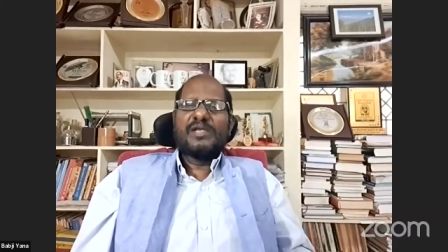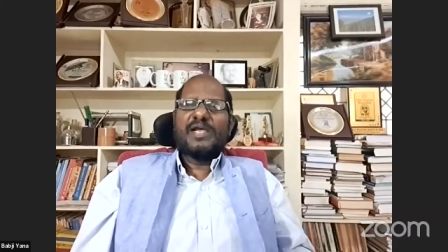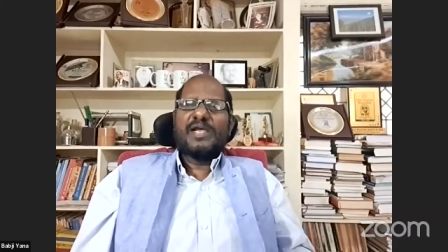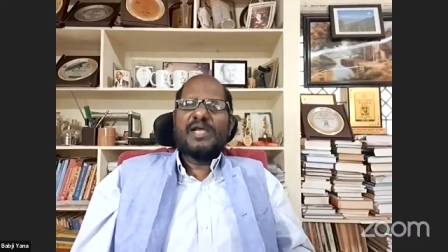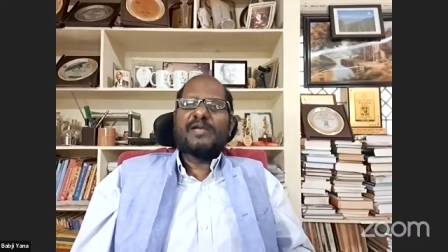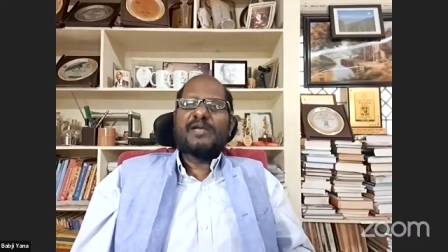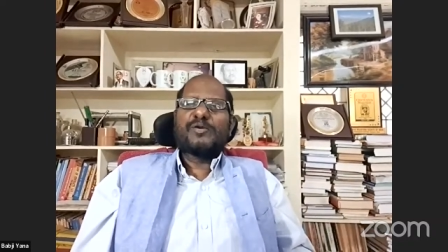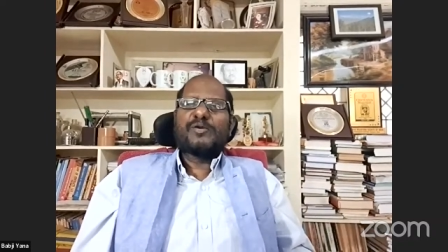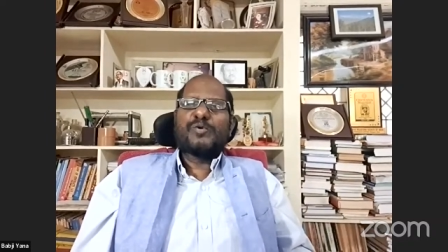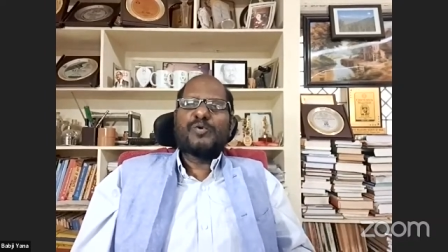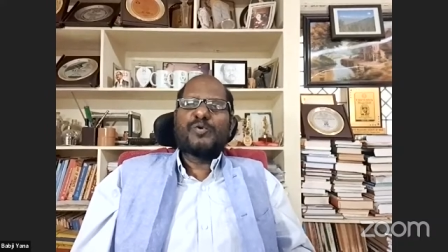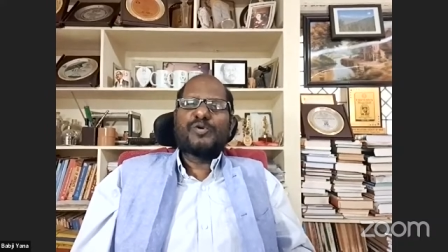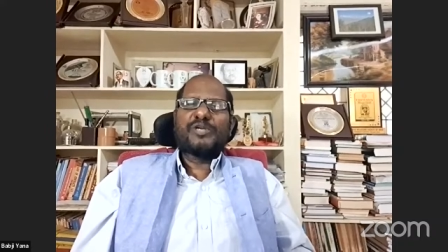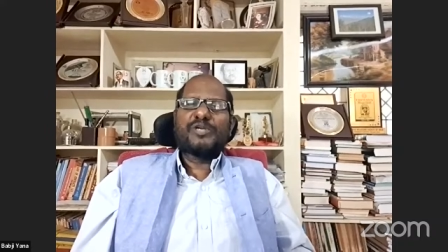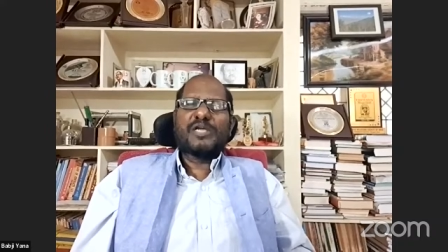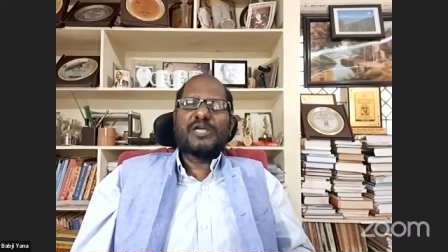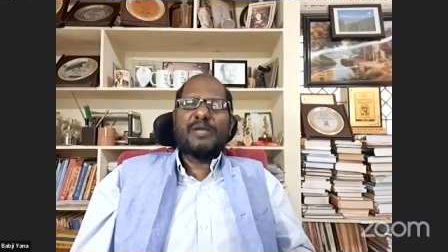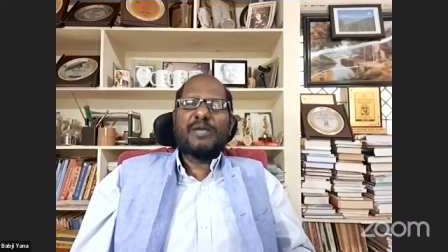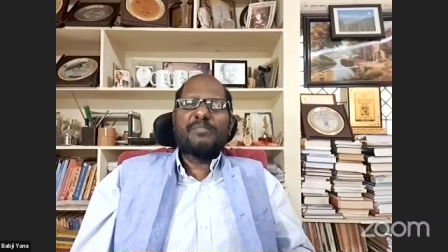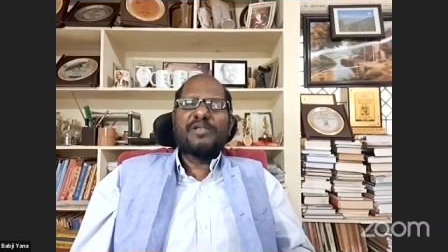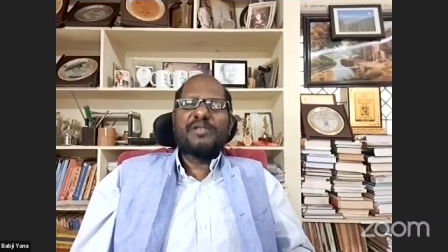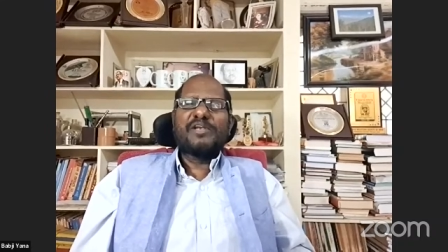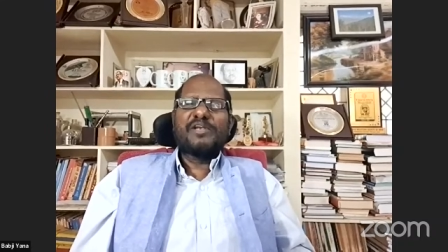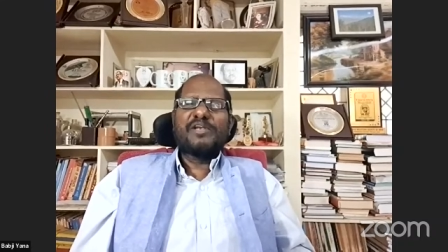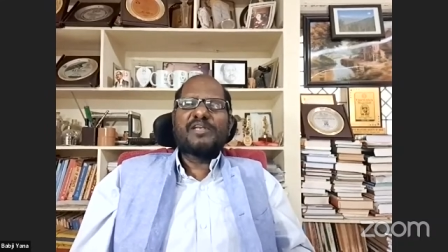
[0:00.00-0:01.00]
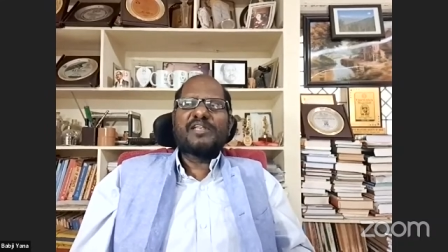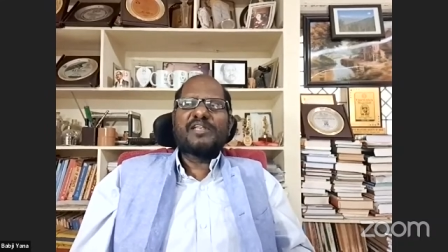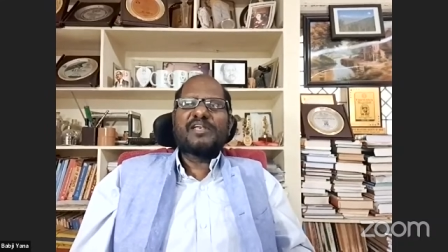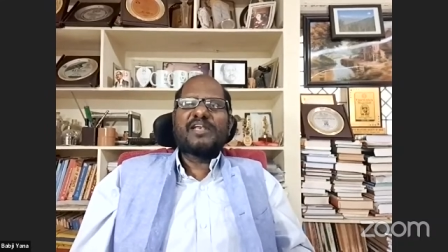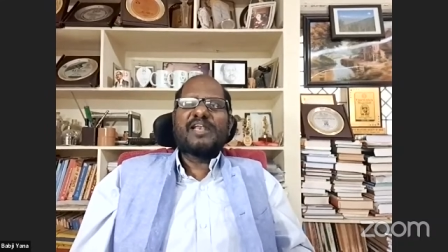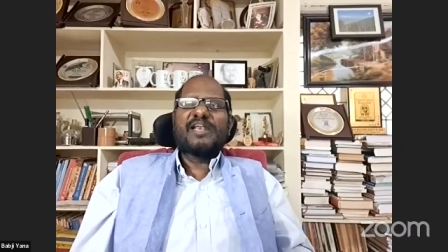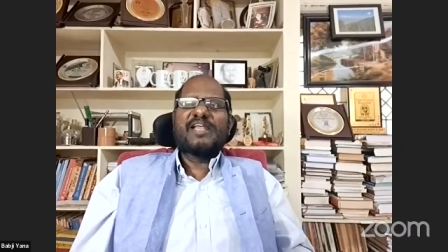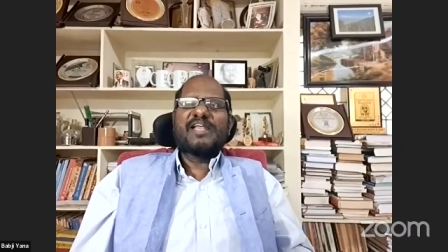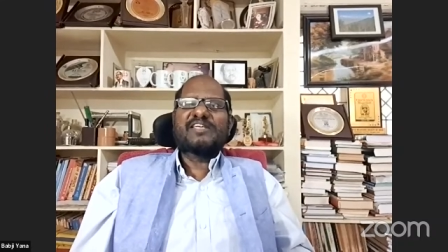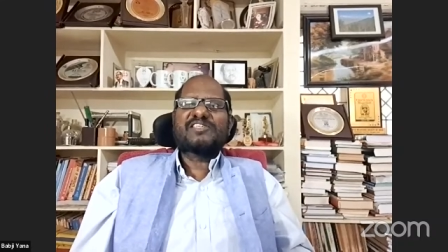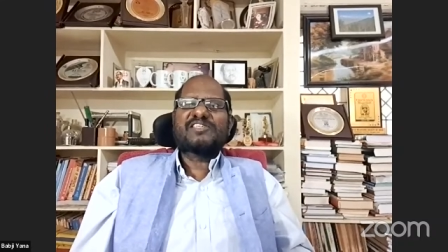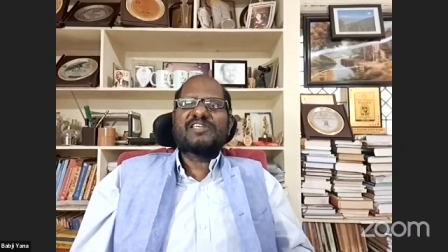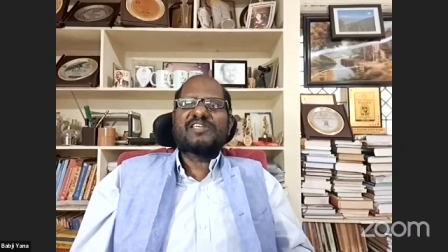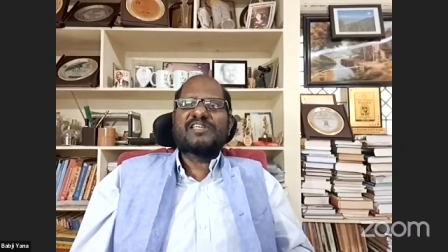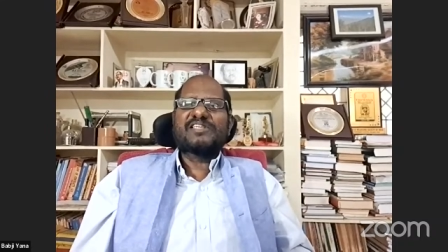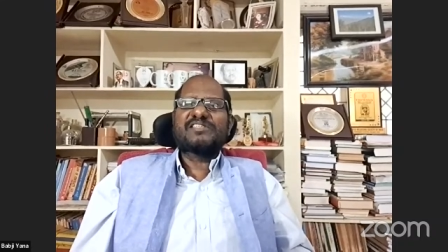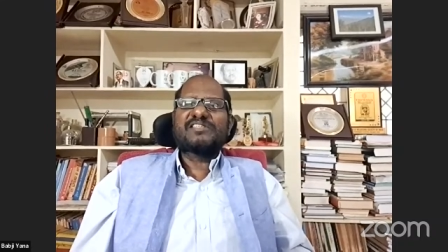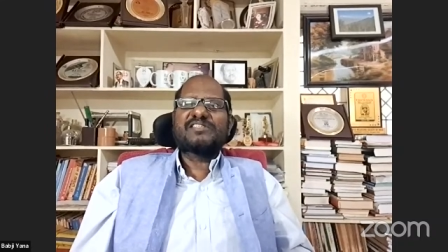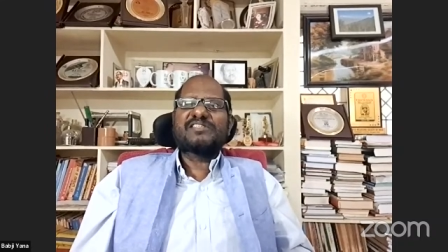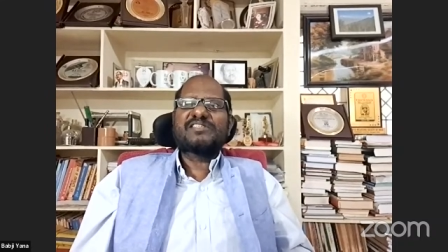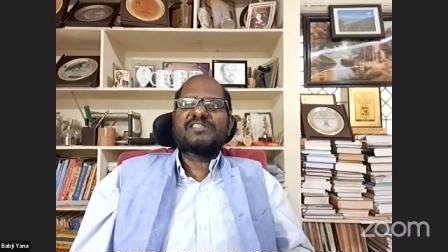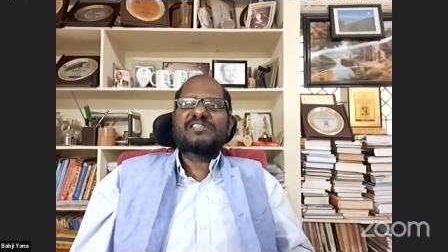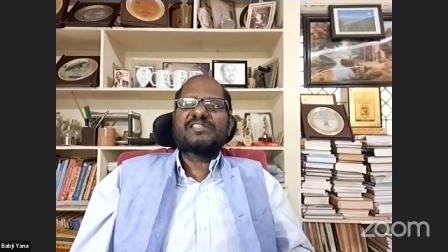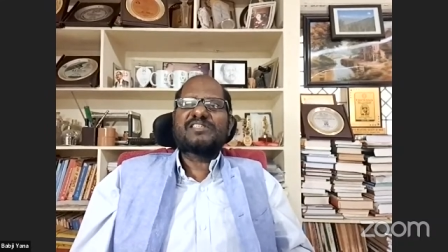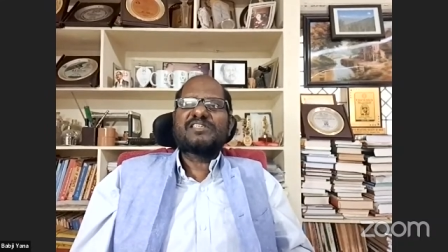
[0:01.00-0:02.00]
And good community
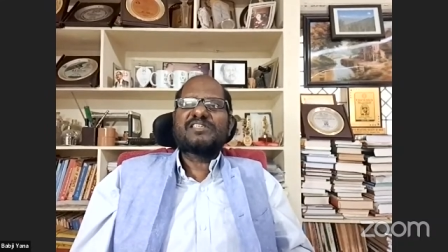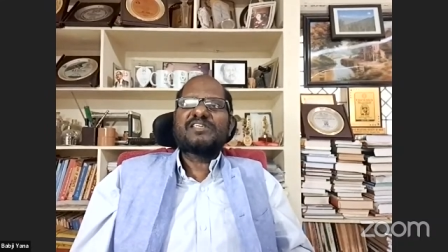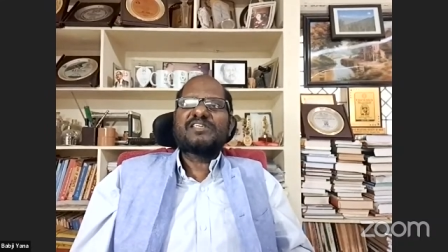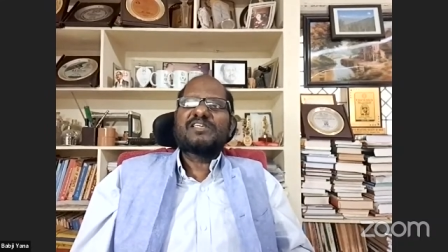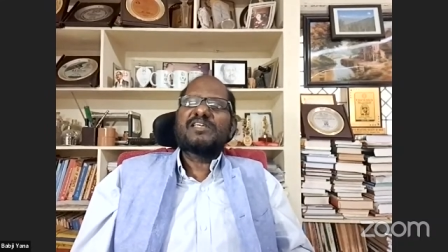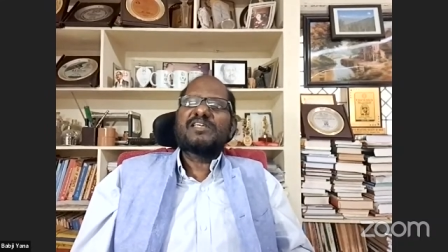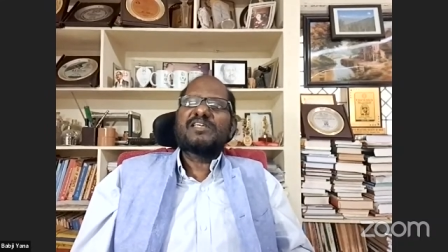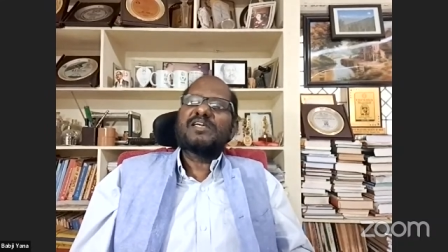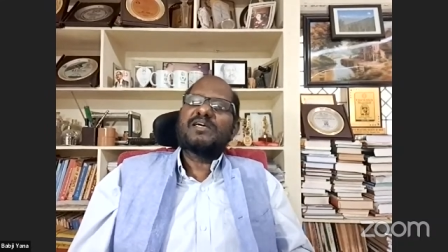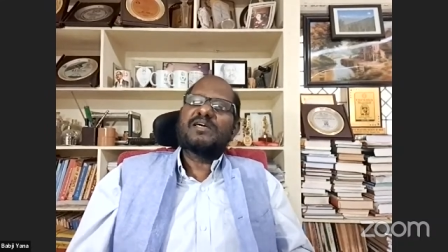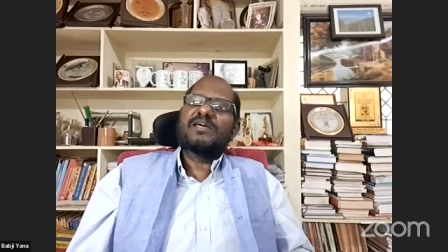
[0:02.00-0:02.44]
relations